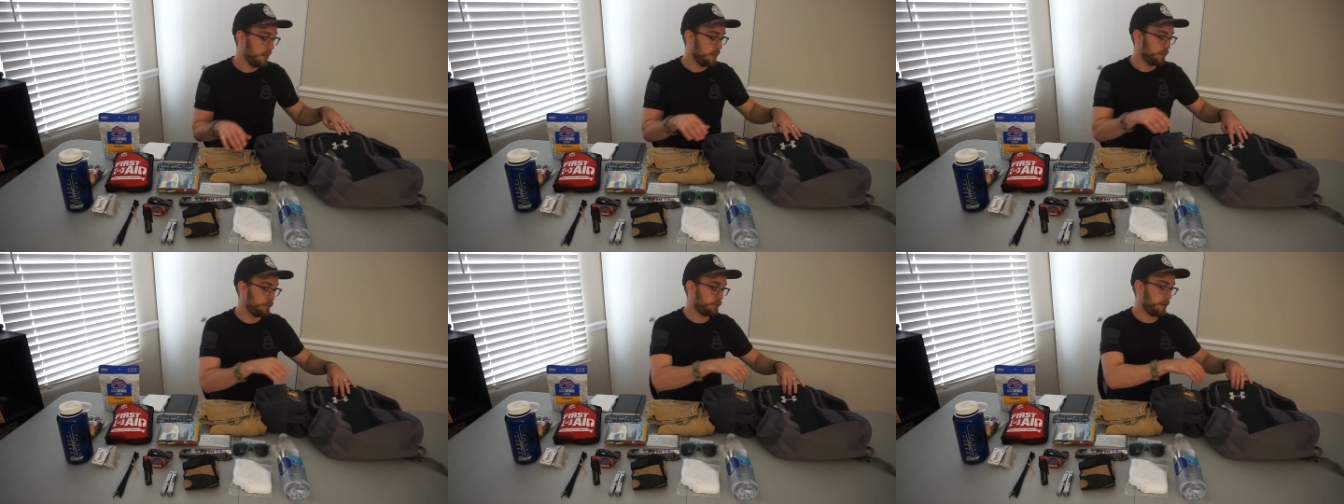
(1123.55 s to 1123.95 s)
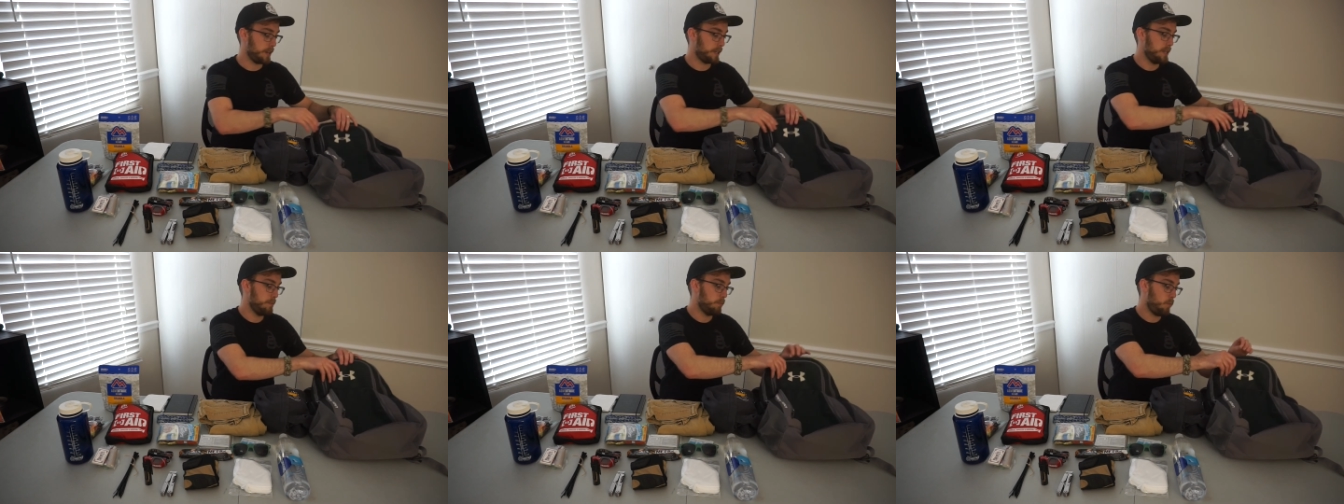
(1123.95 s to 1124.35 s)
to try
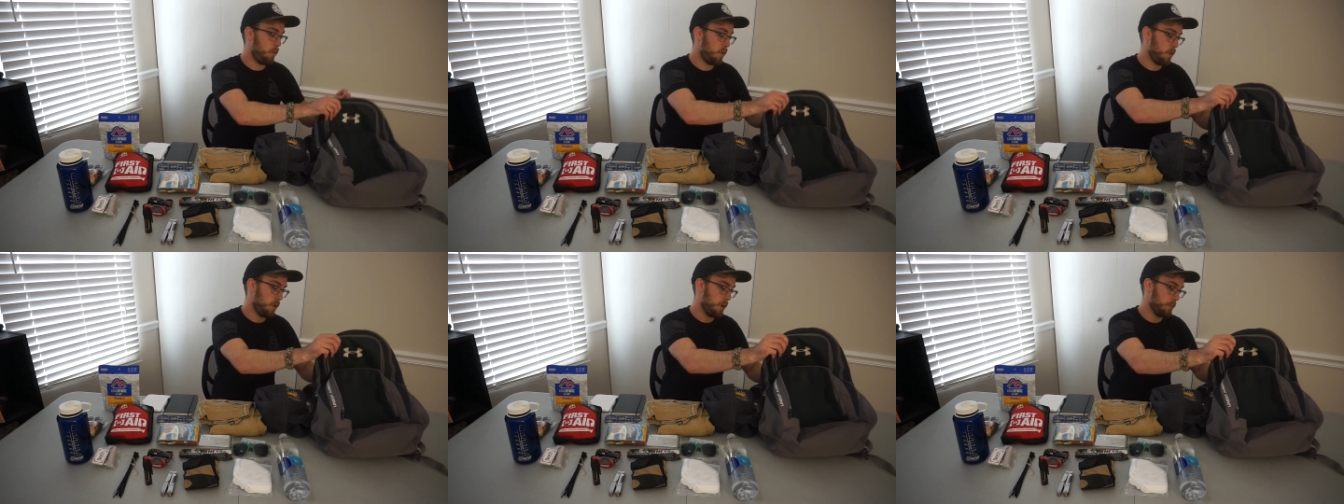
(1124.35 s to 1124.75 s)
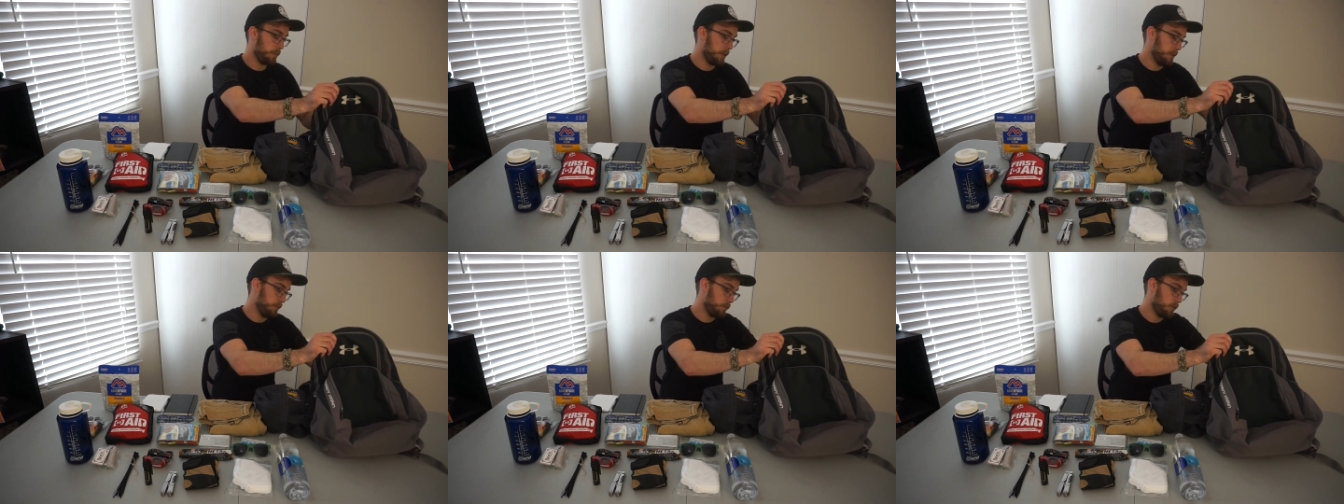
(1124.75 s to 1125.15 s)
to keep warm,
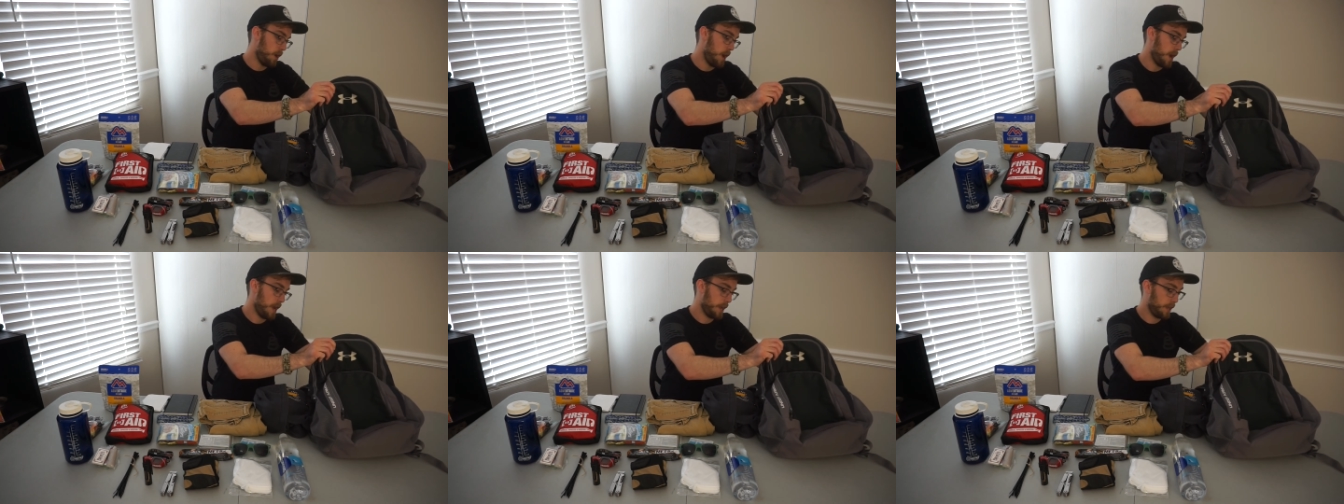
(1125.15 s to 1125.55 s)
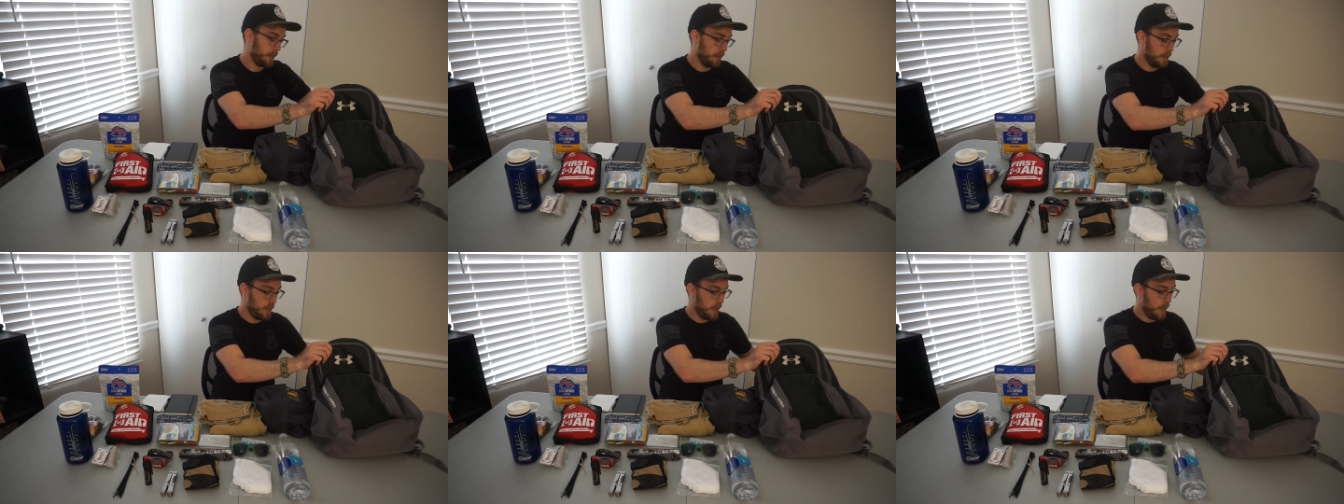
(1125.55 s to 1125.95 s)
keep
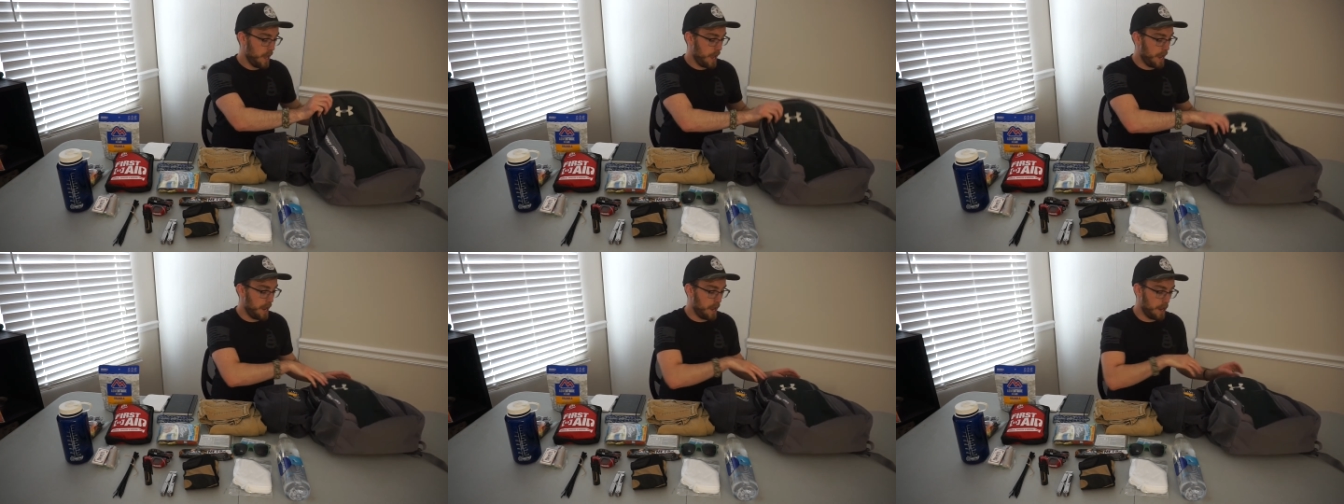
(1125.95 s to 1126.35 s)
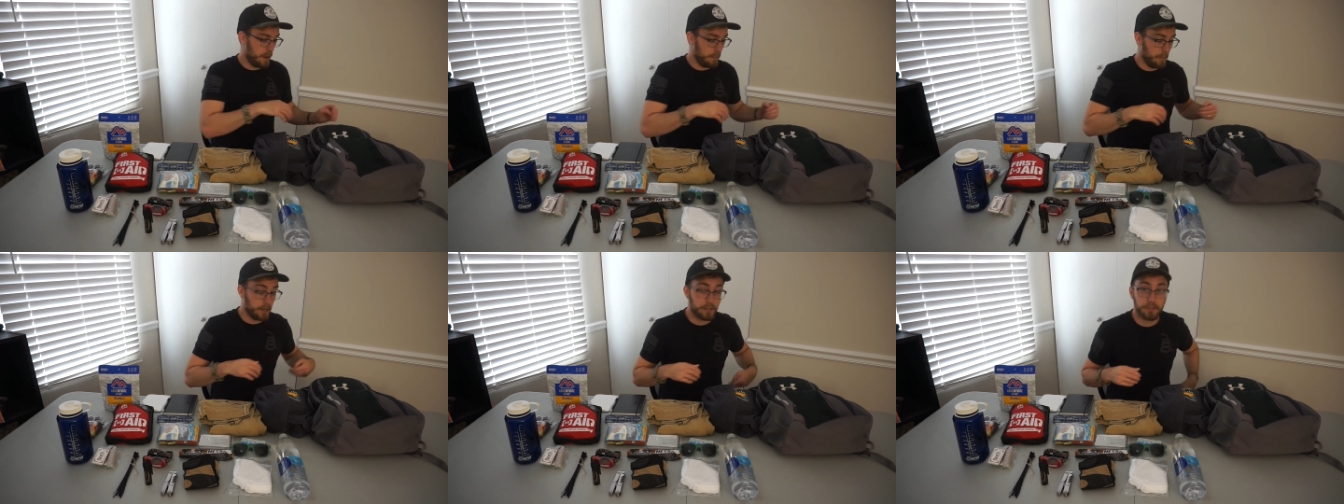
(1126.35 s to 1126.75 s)
dry,
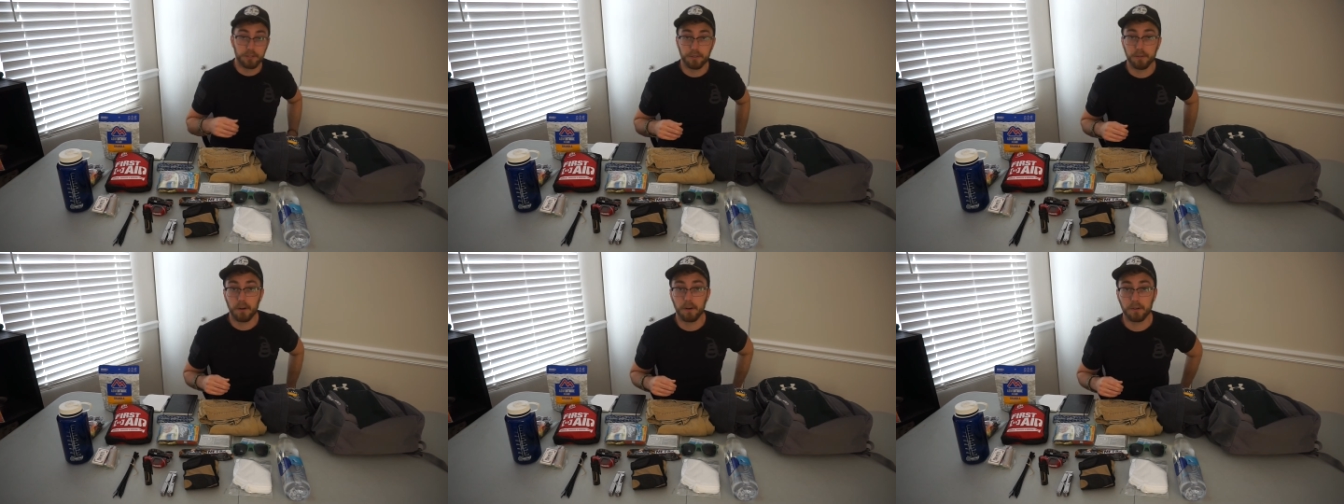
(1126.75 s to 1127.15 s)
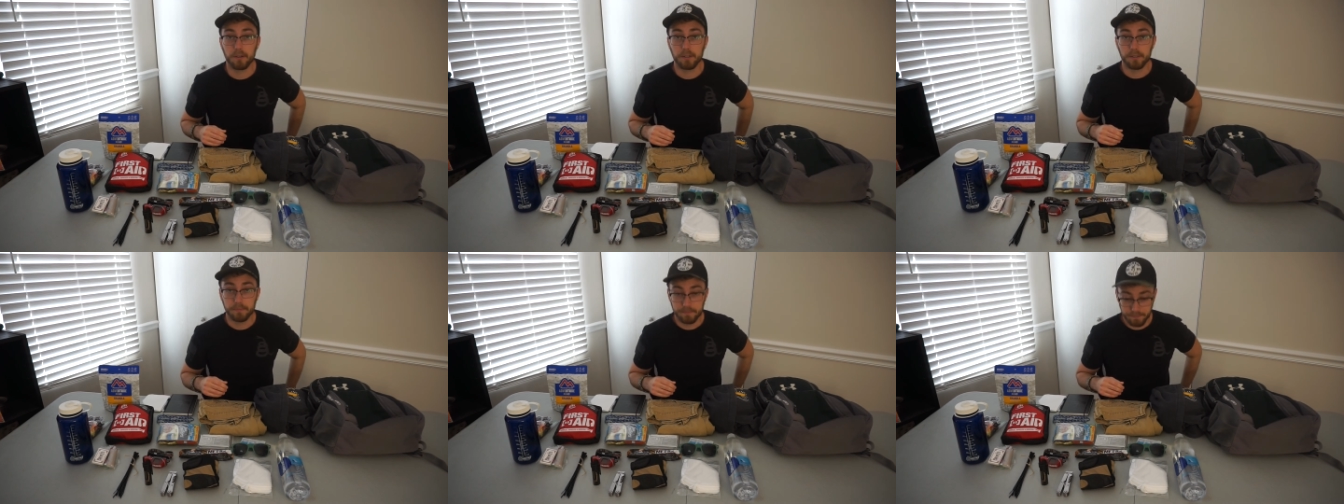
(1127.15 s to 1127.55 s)
and make sure you're all
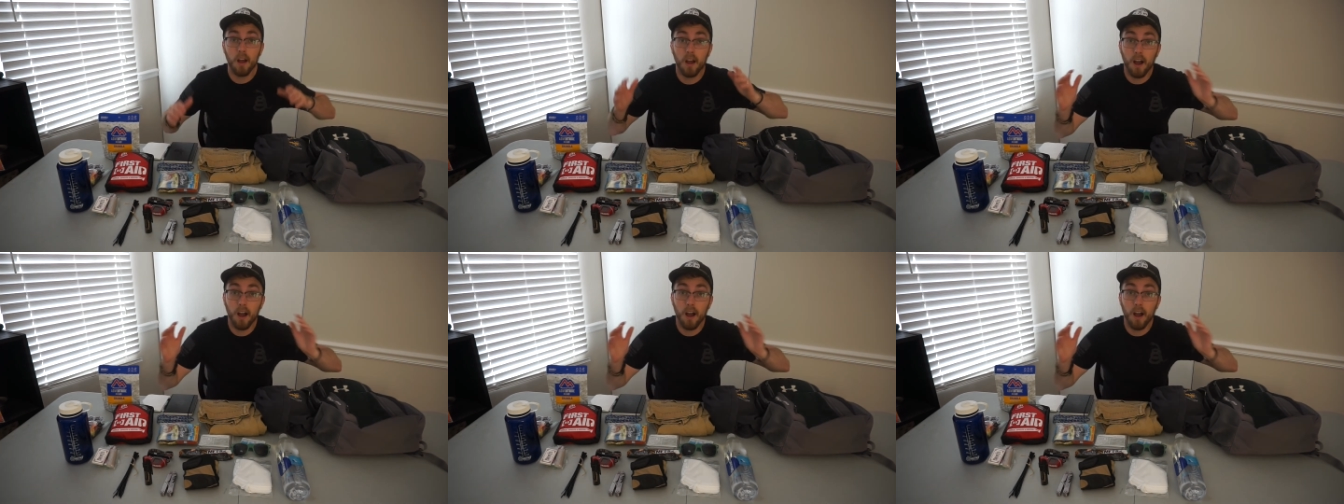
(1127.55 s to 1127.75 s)
good.